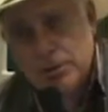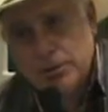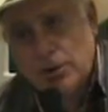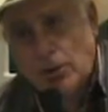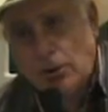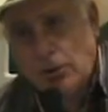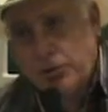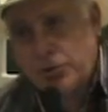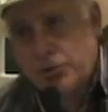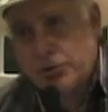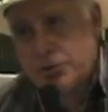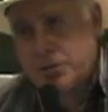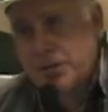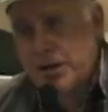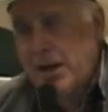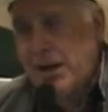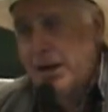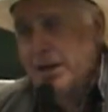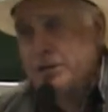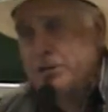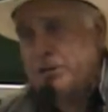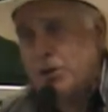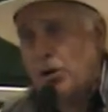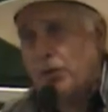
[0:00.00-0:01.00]
all your
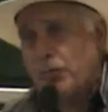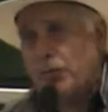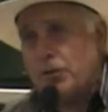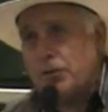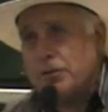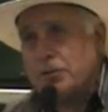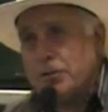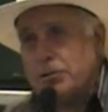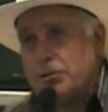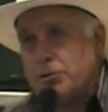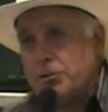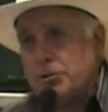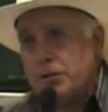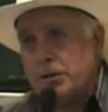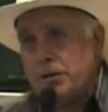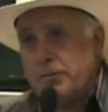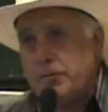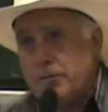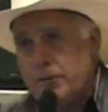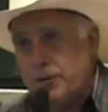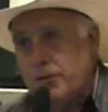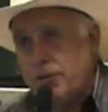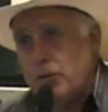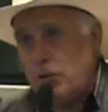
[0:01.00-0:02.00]
tithes and offerings that you
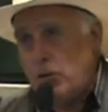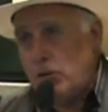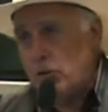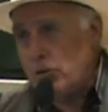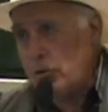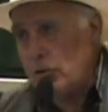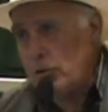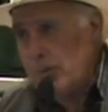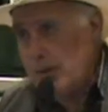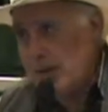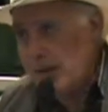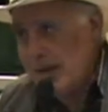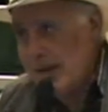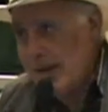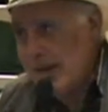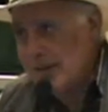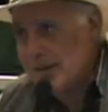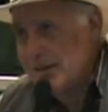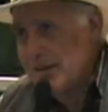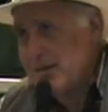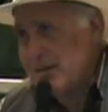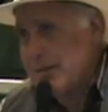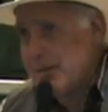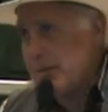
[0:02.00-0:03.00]
give there no longer will be
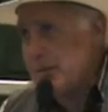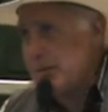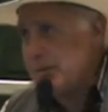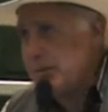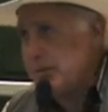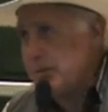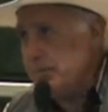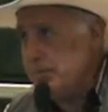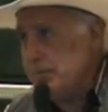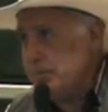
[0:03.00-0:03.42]
tax exempt?